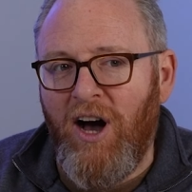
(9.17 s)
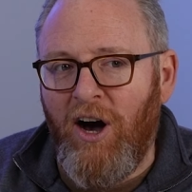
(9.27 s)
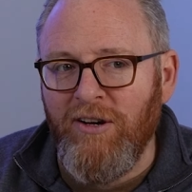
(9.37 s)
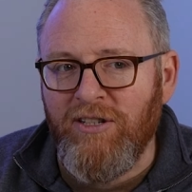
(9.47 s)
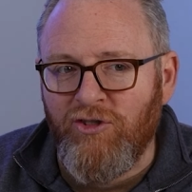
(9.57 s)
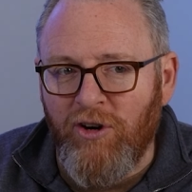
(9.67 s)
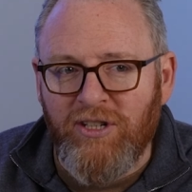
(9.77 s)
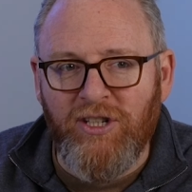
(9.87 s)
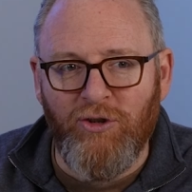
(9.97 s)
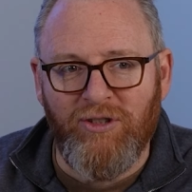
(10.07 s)

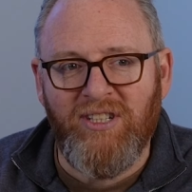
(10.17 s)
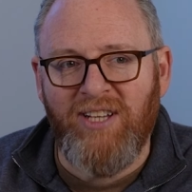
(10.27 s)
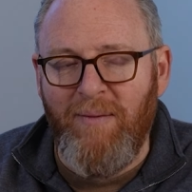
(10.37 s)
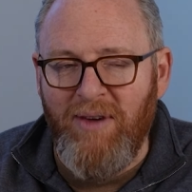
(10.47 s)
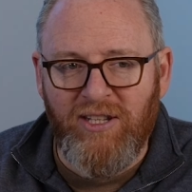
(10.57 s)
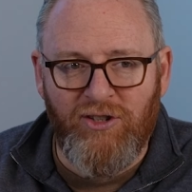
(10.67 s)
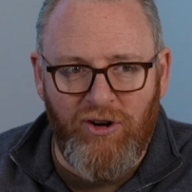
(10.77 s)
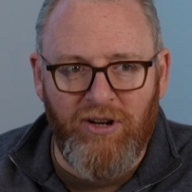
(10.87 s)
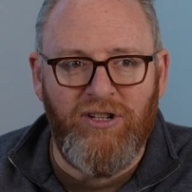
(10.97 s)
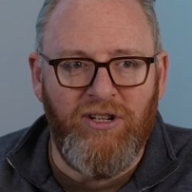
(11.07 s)
unstructured or
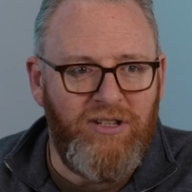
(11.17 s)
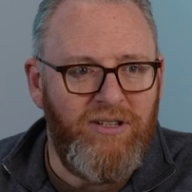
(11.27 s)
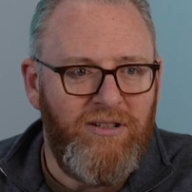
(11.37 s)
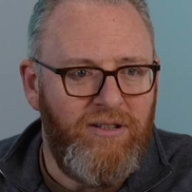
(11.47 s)
semi-structured